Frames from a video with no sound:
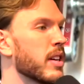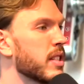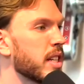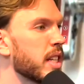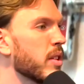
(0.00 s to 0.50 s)
and
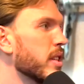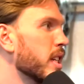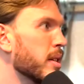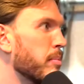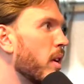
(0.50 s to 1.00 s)
it's like, yo, you
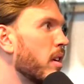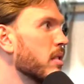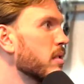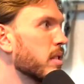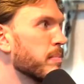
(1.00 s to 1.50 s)
need a
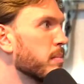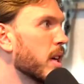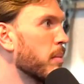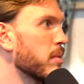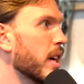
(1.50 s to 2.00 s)
ball,
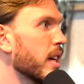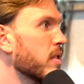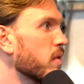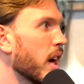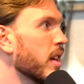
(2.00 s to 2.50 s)
come play,
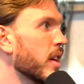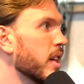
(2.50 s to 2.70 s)
right?